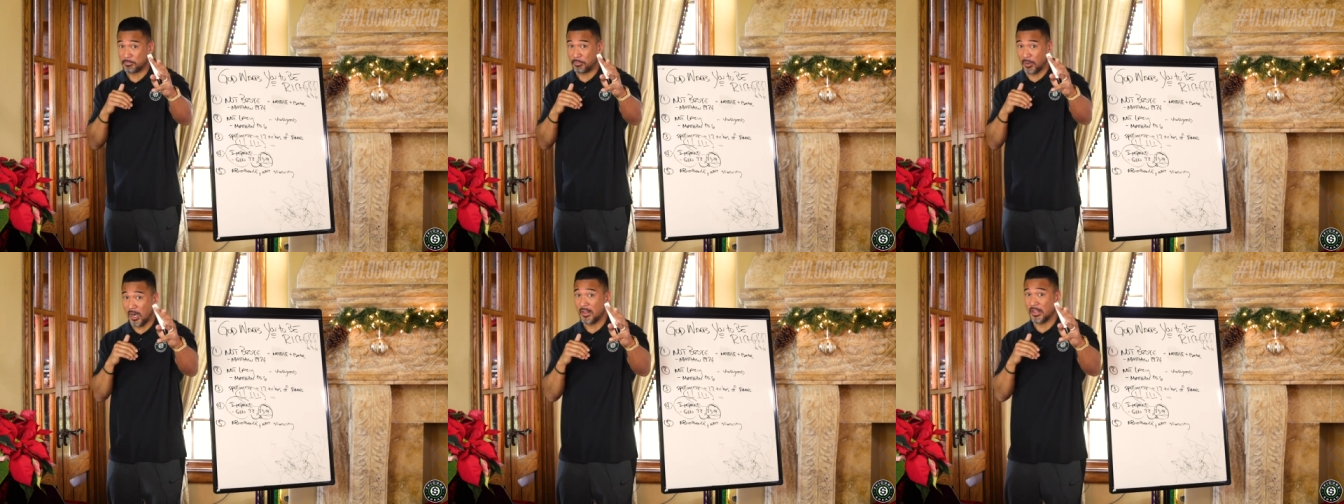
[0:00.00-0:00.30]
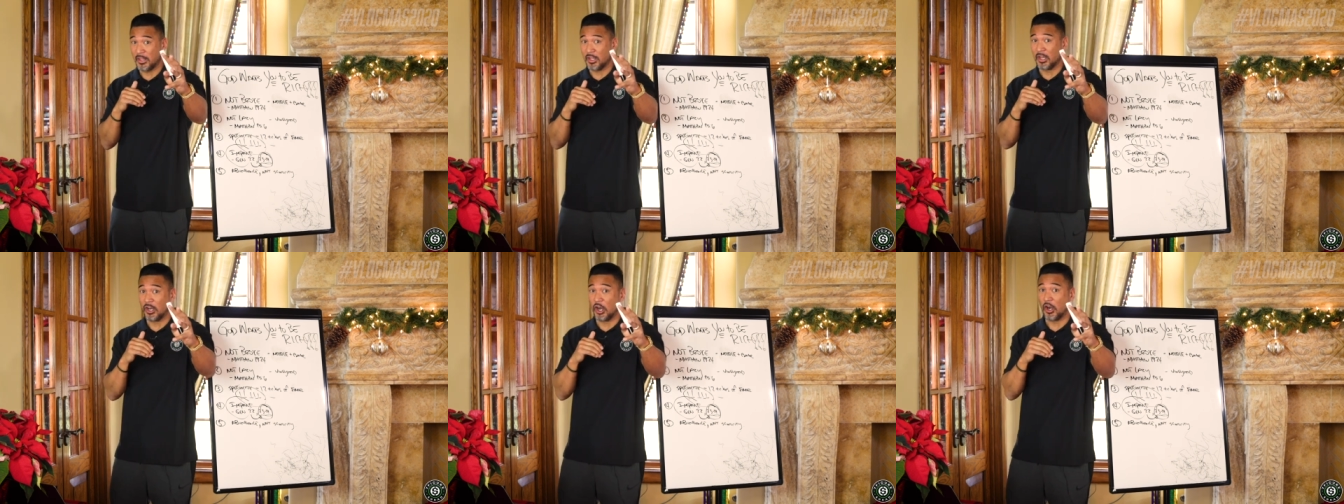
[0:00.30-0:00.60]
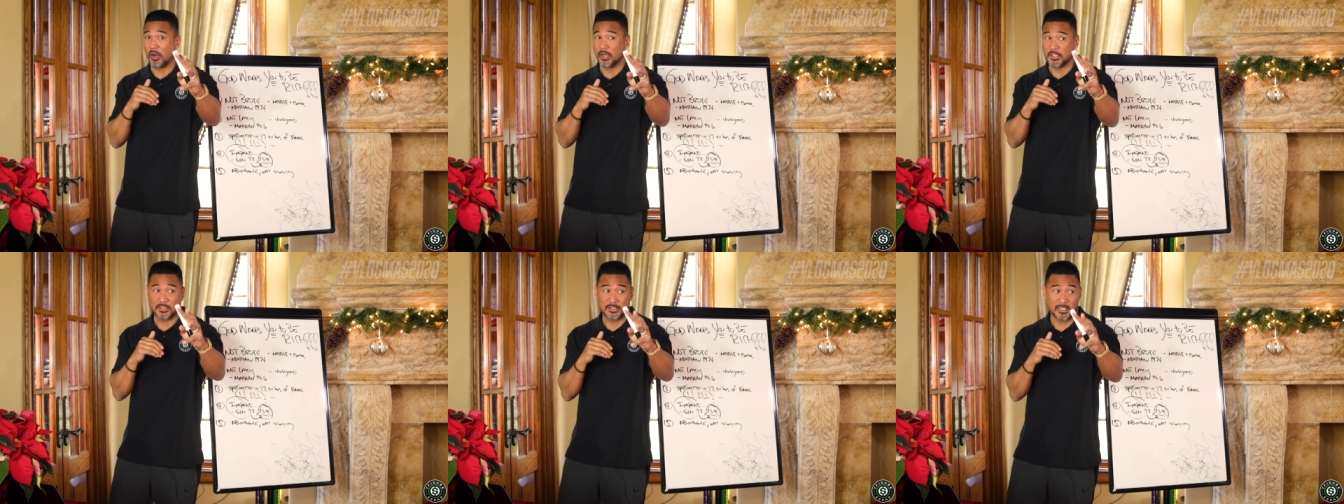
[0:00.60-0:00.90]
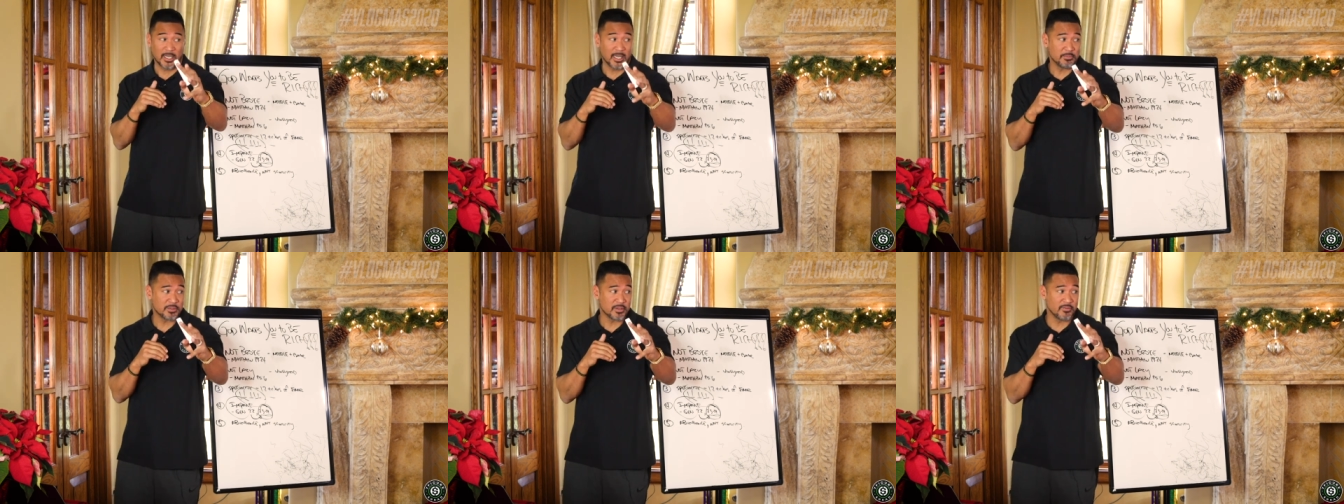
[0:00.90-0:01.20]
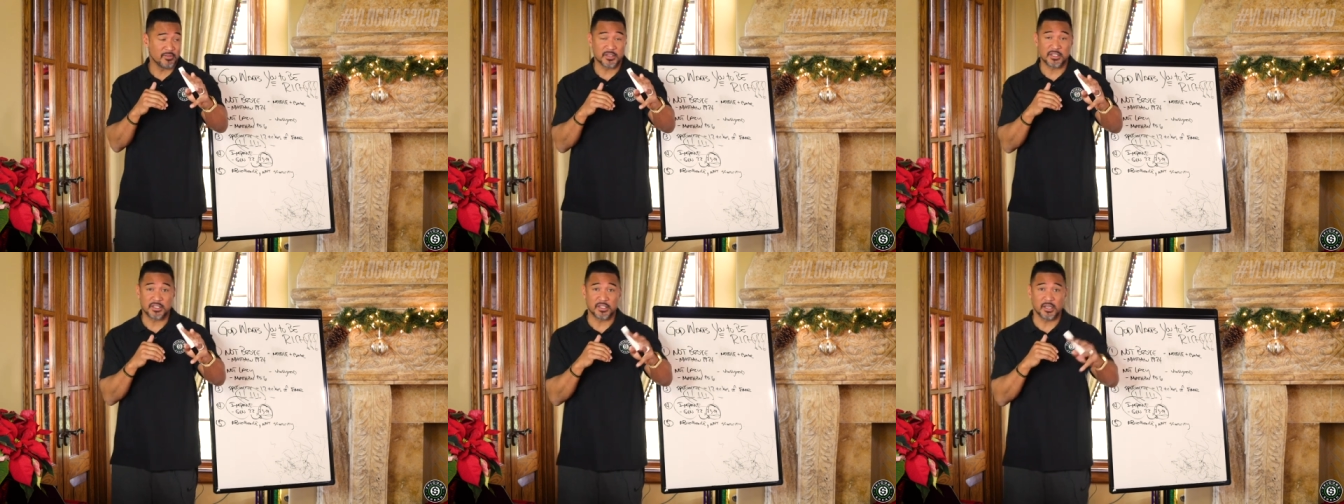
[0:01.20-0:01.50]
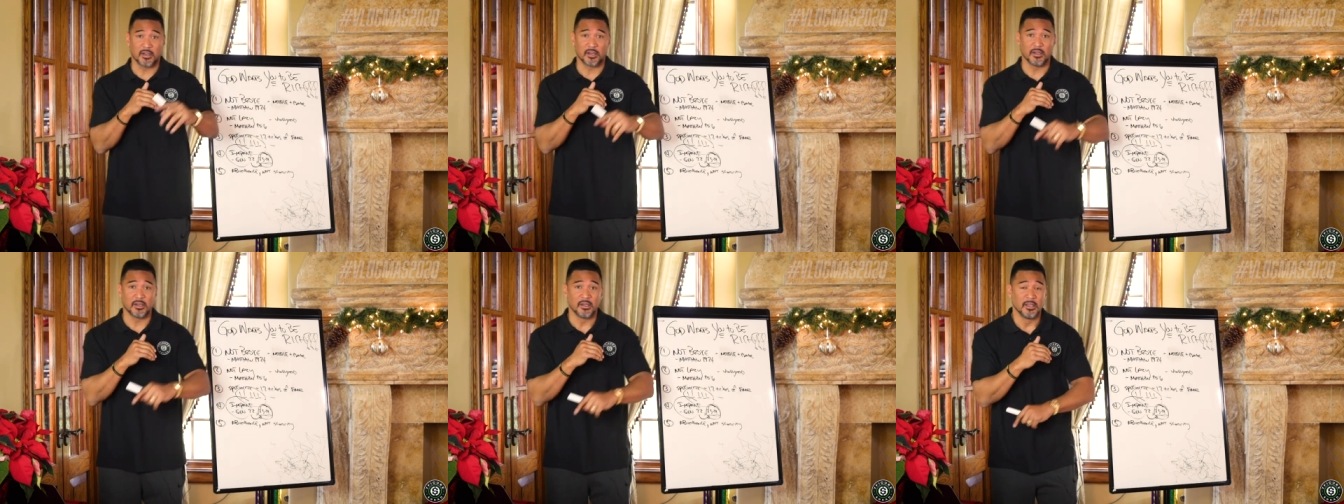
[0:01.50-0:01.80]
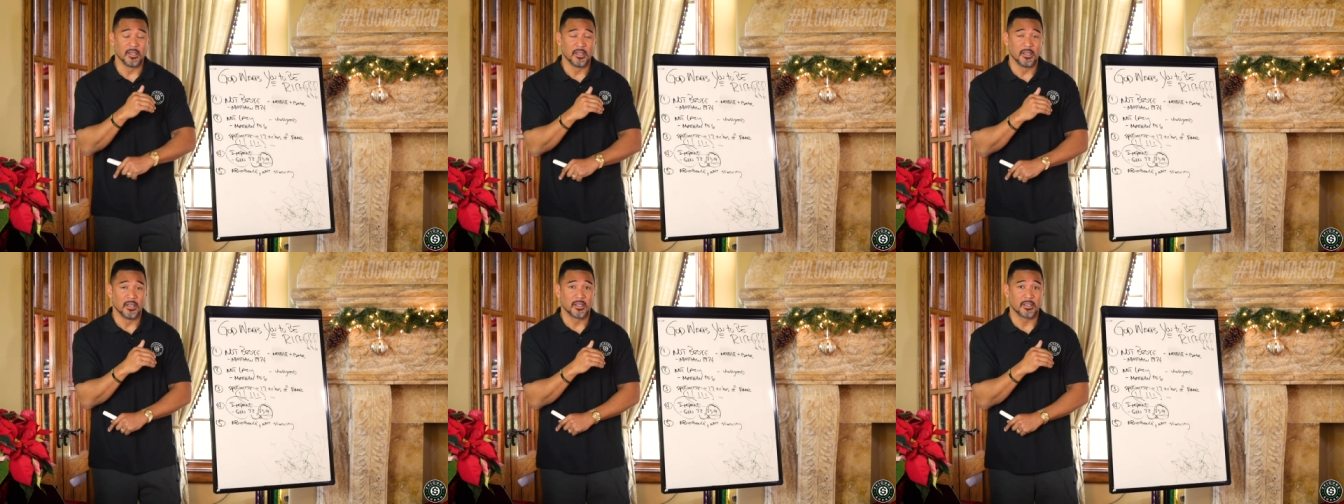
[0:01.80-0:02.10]
that's probably the hardest times of this
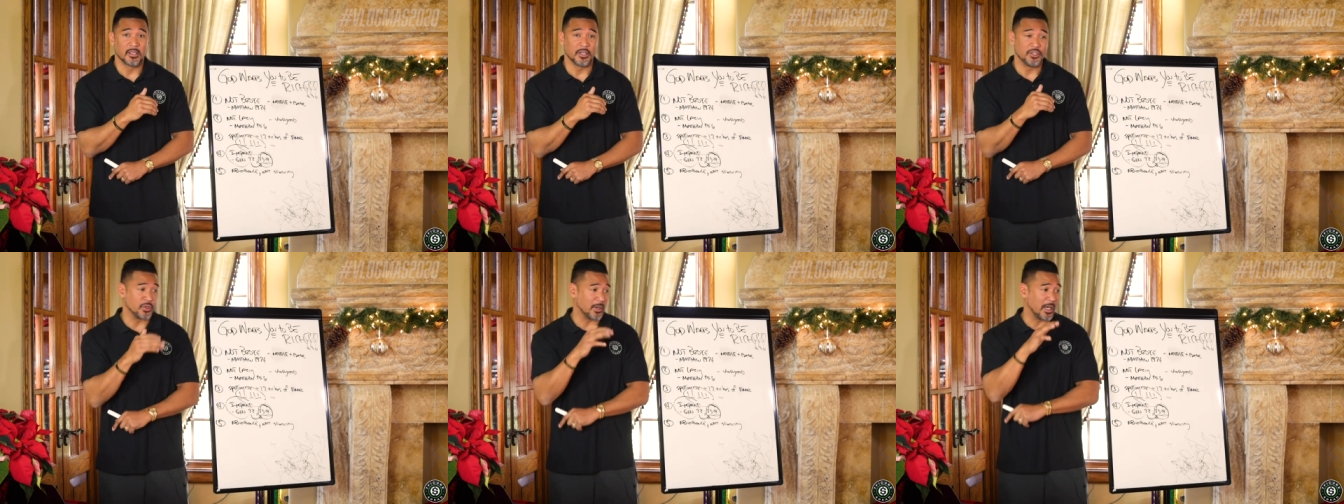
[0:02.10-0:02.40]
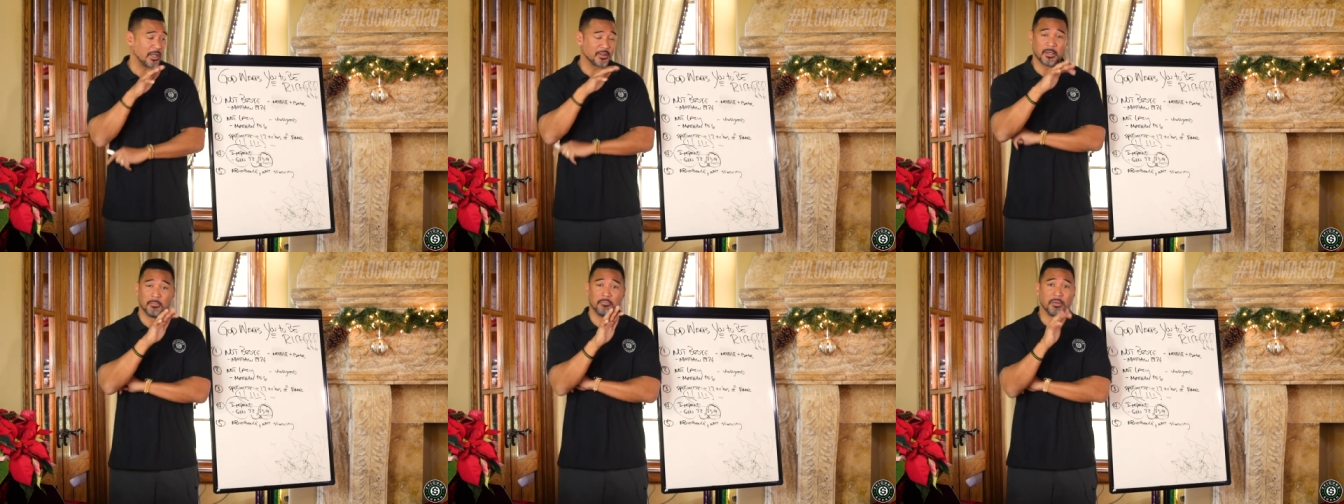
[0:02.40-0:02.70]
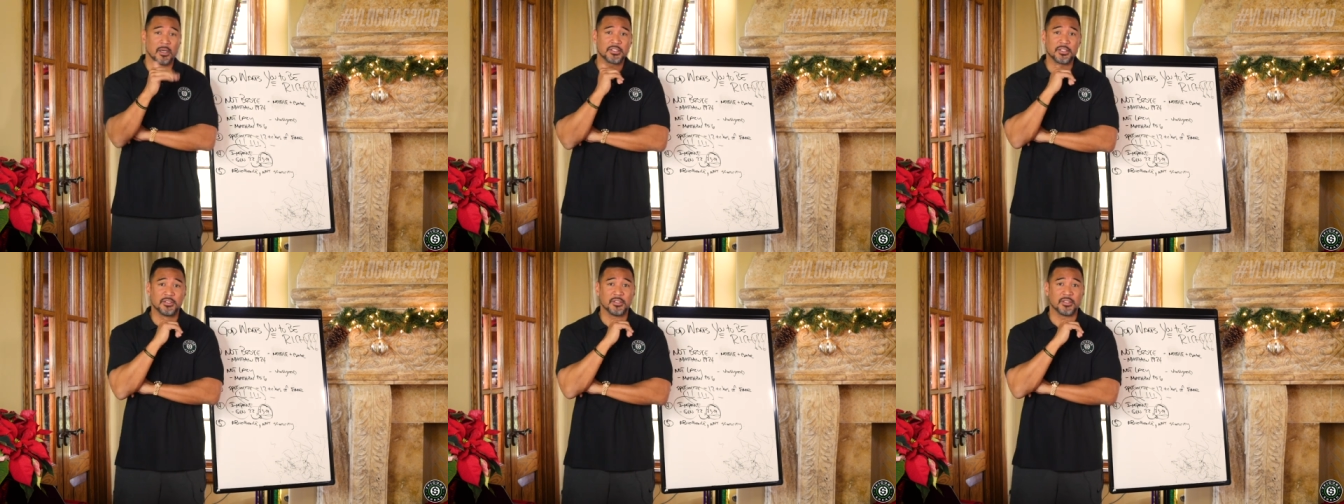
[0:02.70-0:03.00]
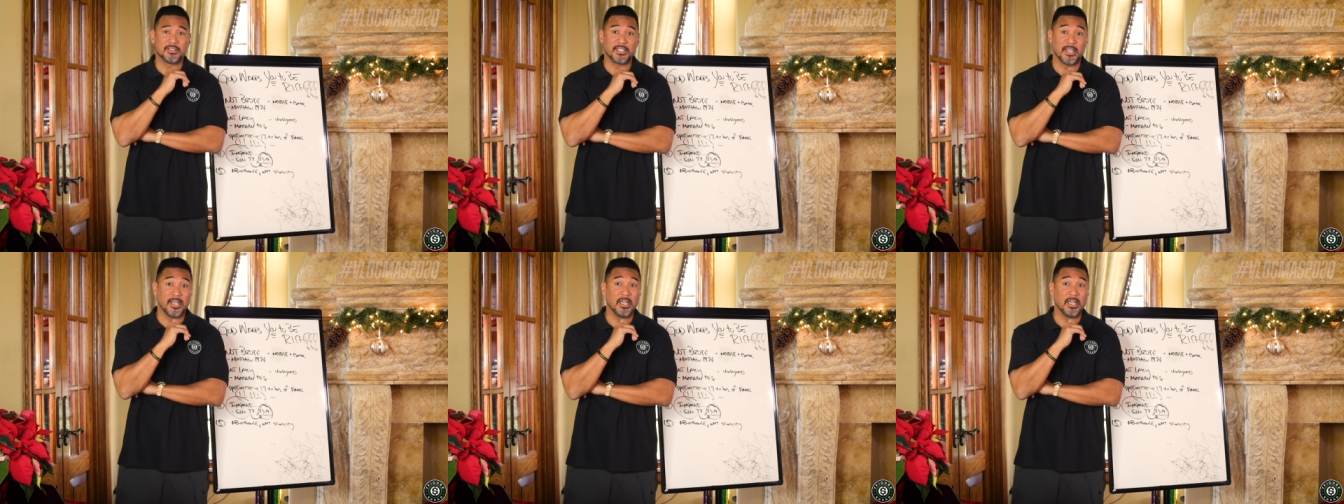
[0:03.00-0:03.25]
year because you're out there busting